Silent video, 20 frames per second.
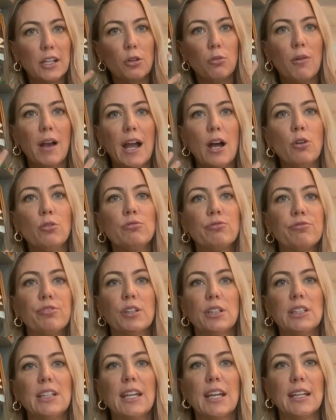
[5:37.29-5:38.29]
around
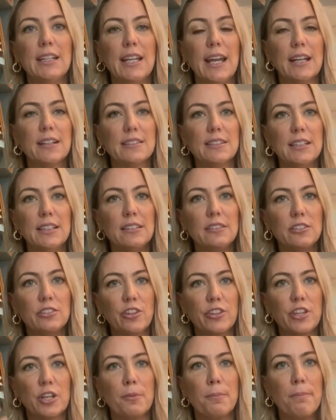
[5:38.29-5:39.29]
fully connected
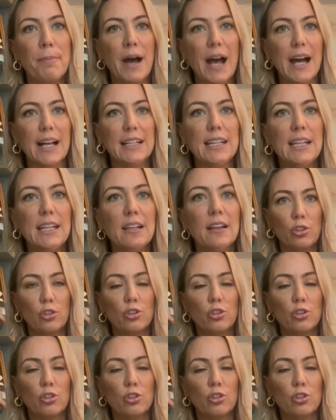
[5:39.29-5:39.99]
to their body.